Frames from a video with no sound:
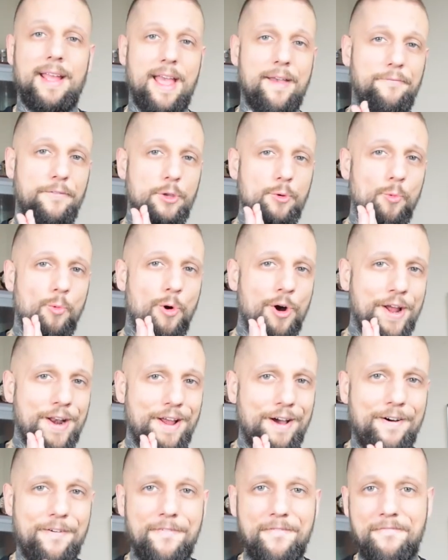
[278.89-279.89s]
If you
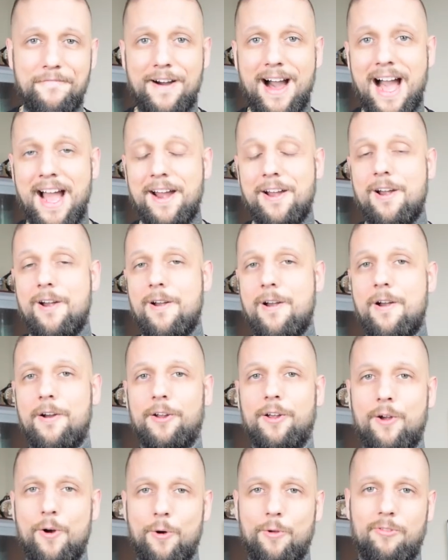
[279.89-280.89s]
want a fire
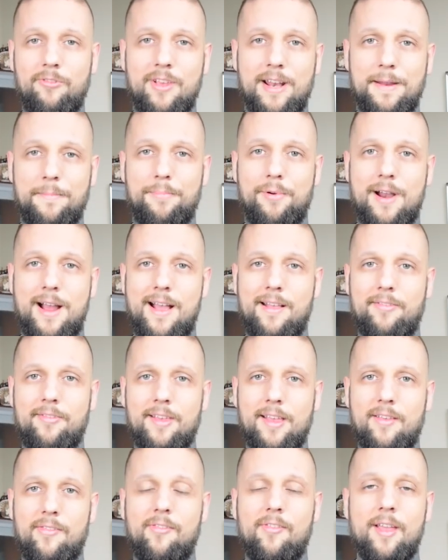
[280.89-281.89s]
goal setting
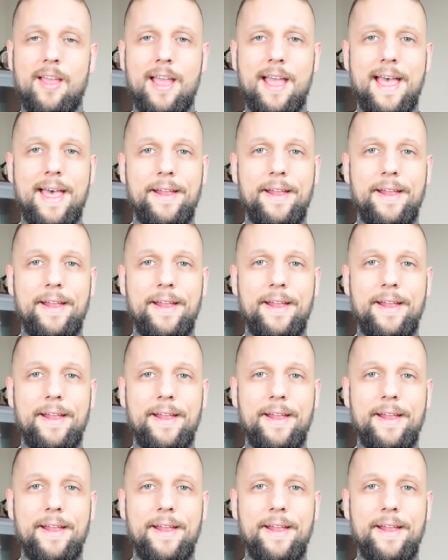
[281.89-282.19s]
process,